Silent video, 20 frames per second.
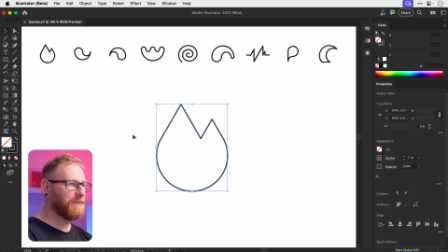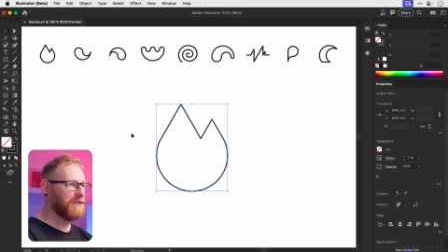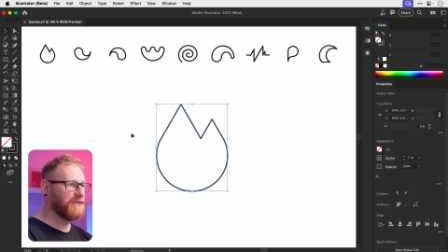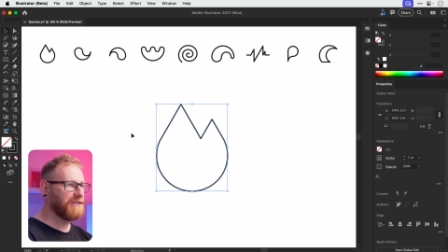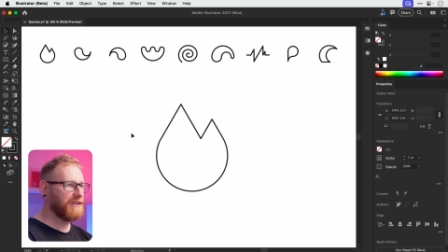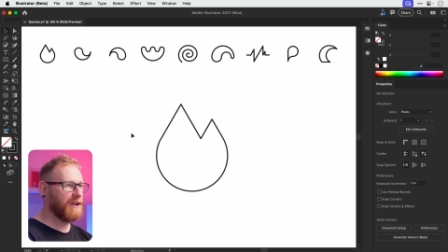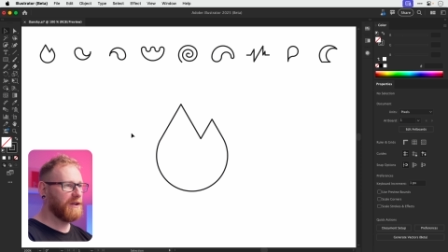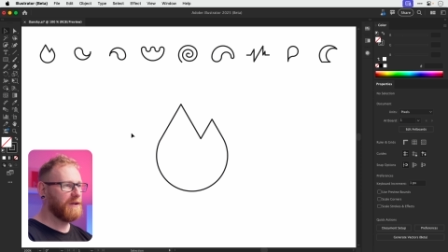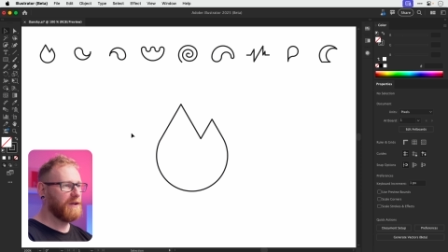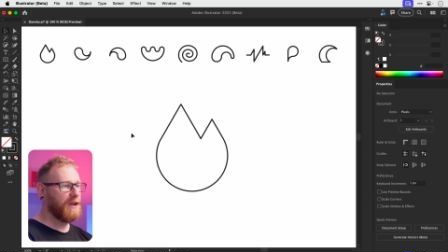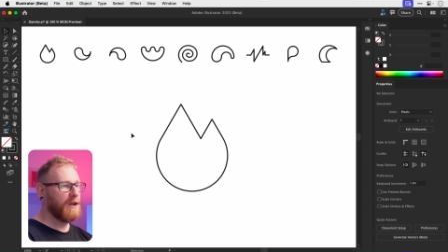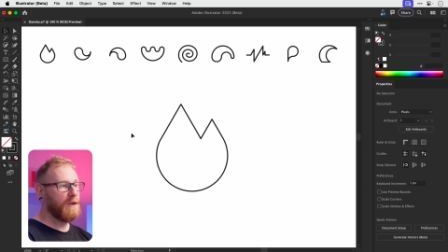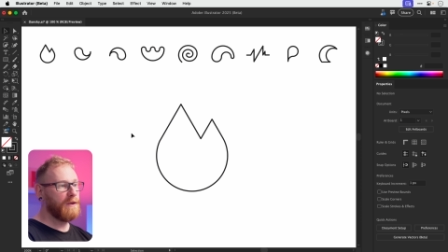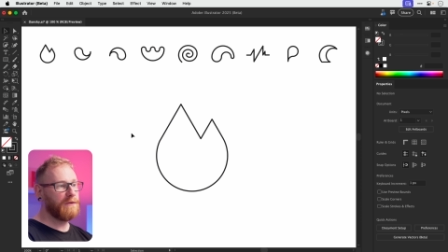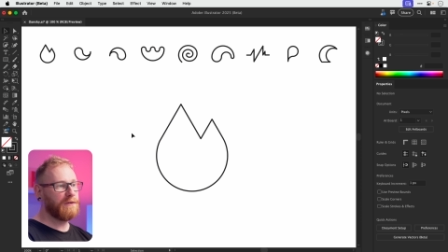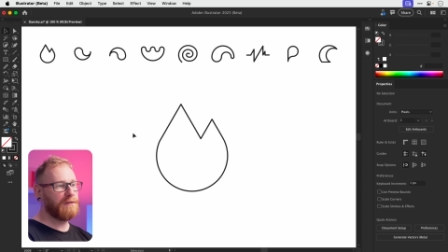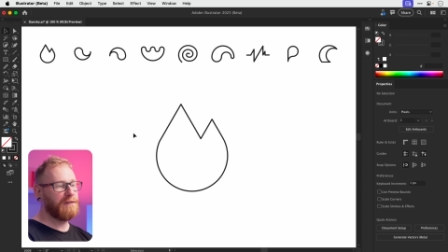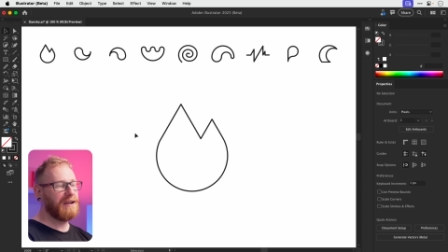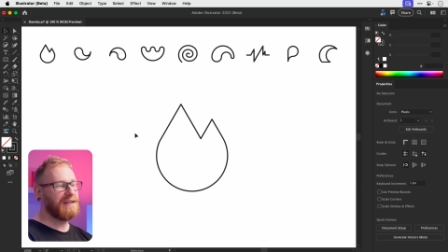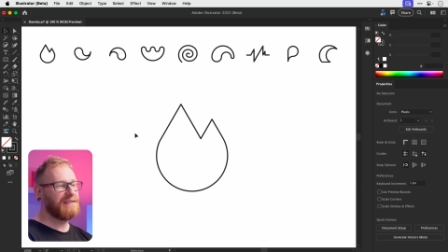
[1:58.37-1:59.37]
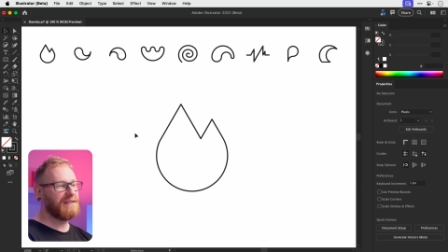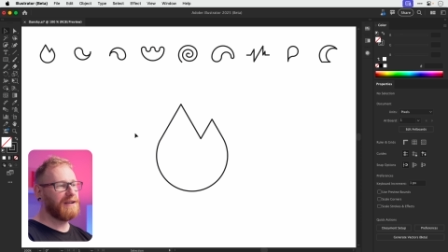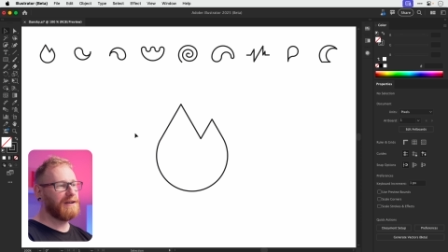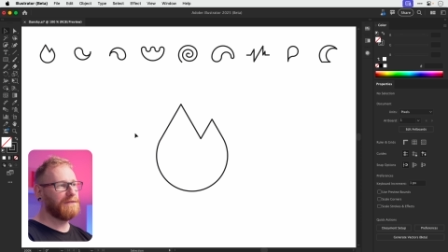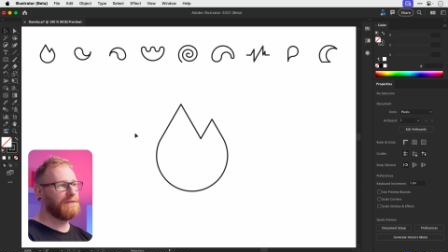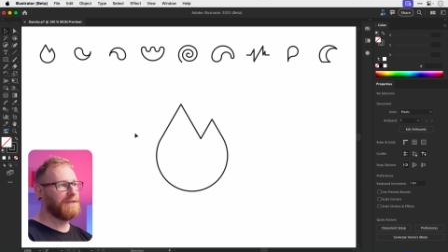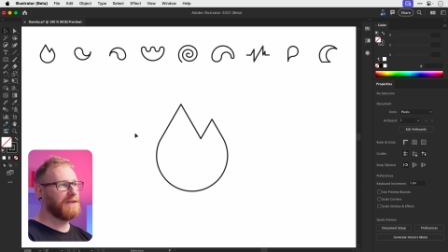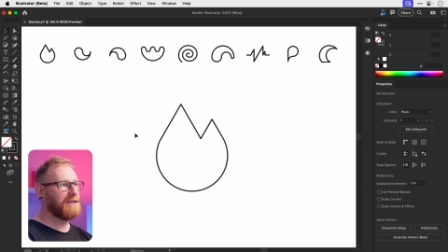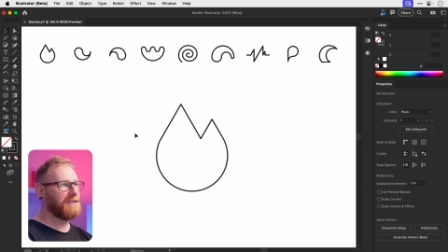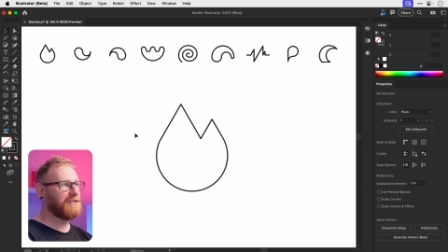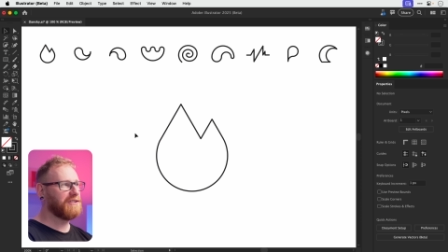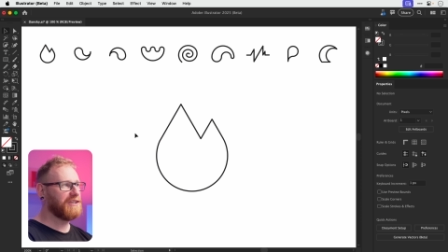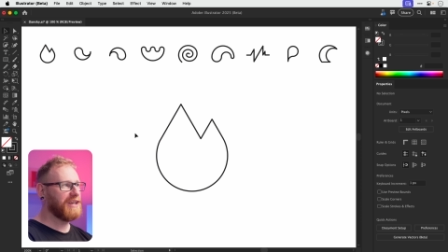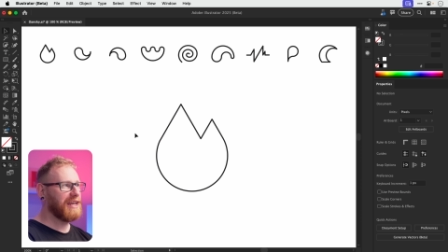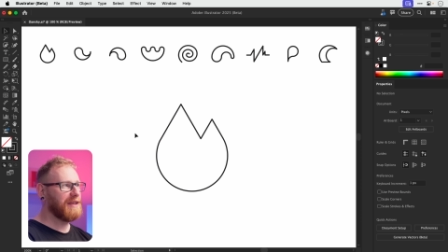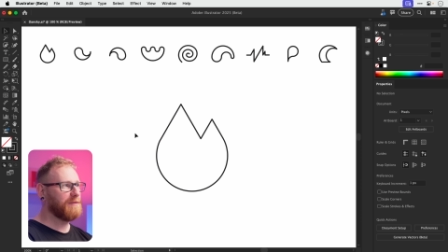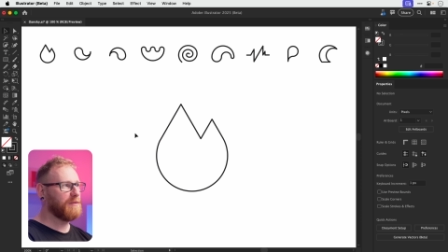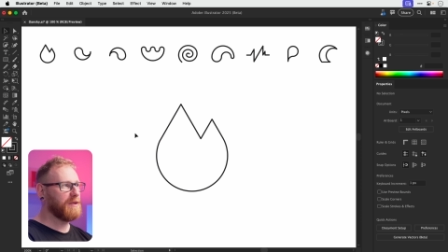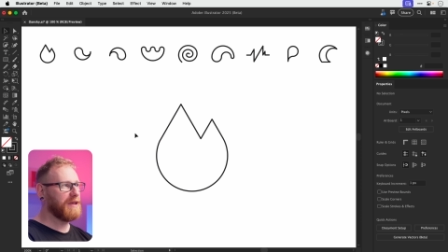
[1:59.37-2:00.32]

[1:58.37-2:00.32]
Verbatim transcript: So we've created our first shape.